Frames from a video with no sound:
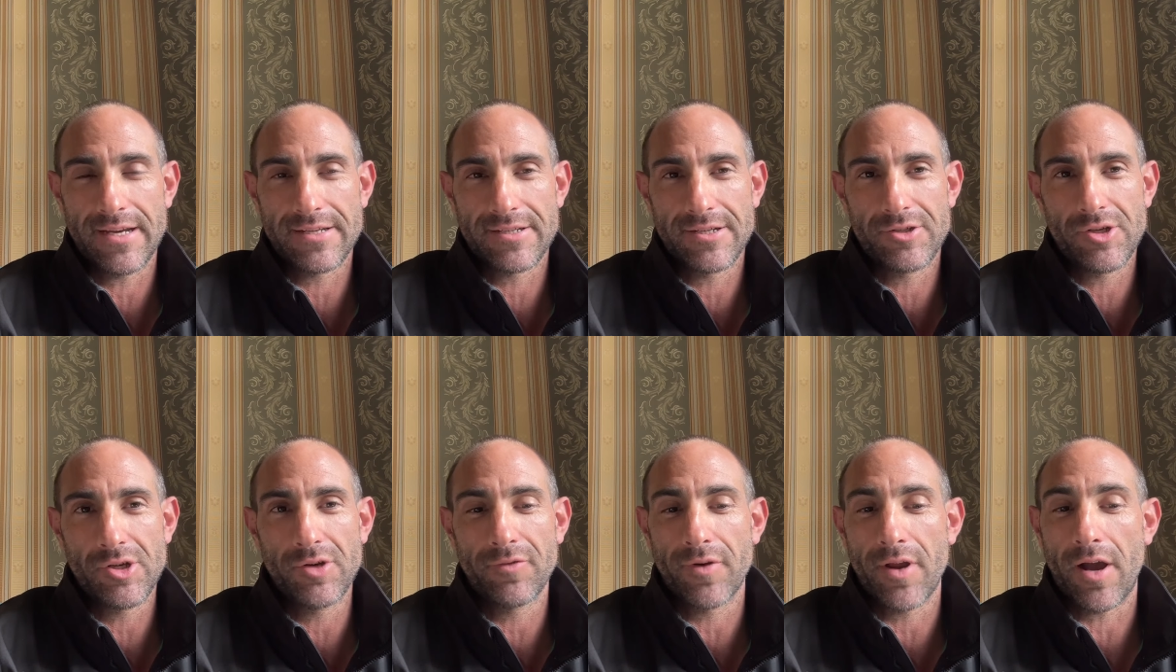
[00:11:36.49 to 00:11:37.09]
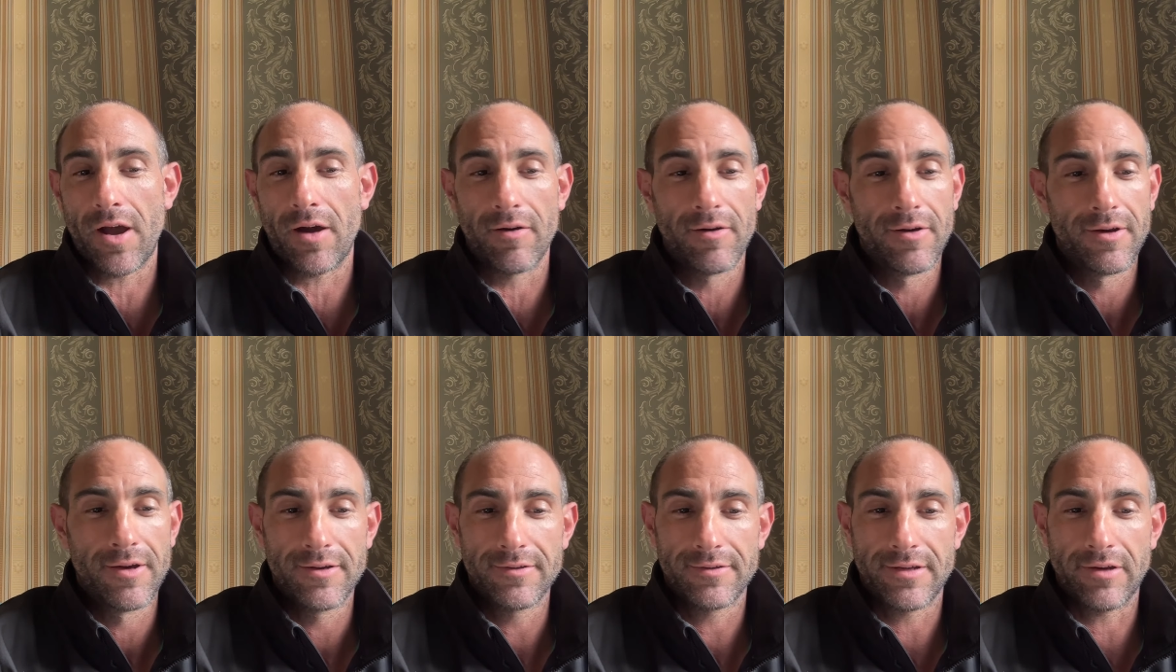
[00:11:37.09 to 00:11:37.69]
as a juvenile,
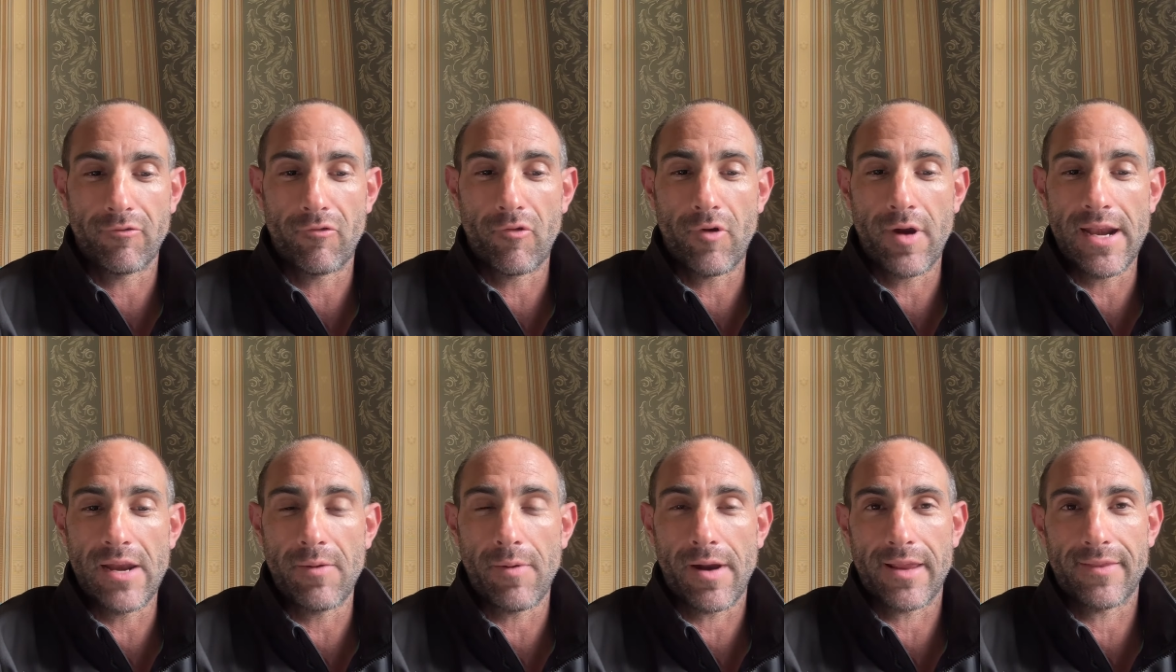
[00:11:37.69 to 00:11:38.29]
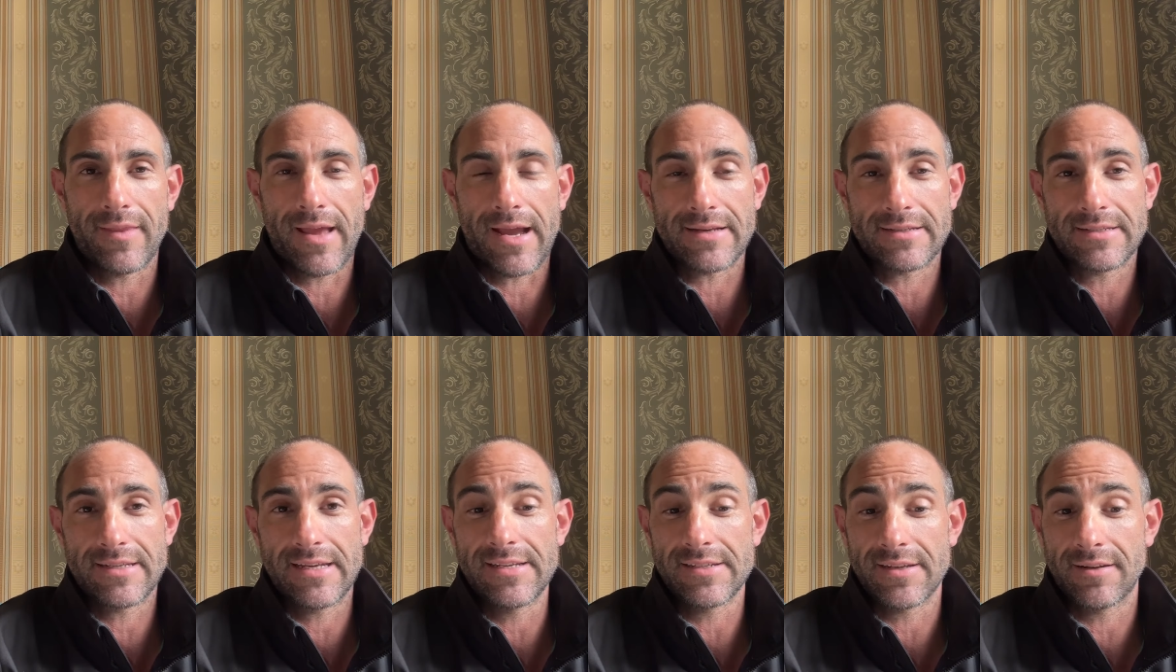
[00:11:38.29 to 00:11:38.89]
did really well in that
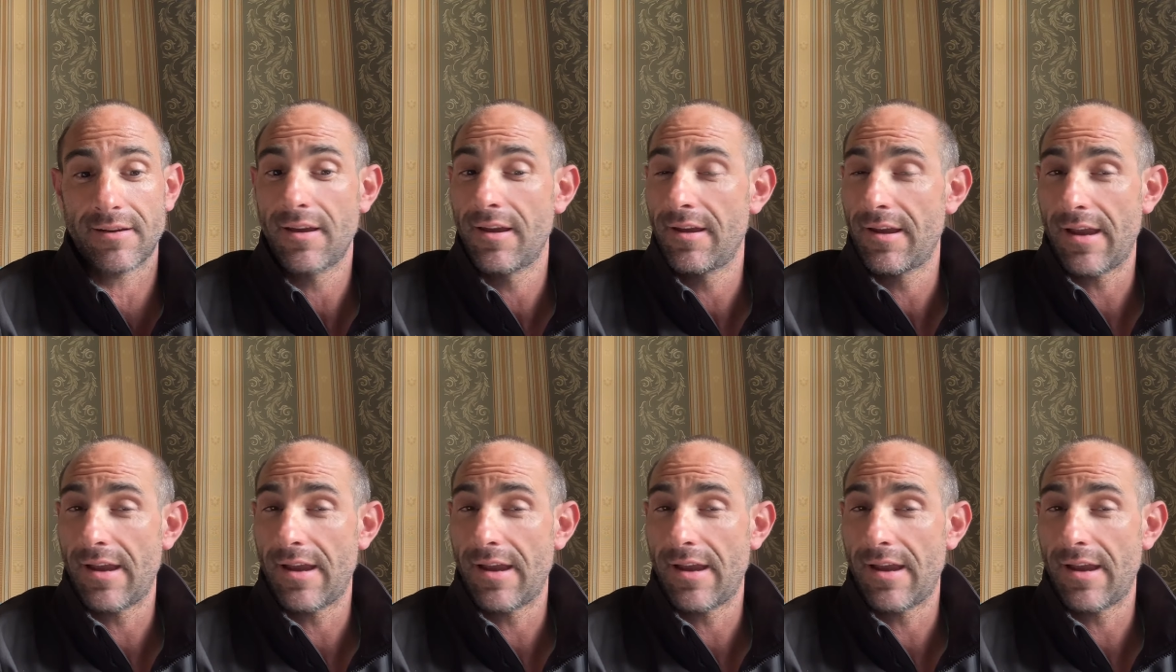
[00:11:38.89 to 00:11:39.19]
season,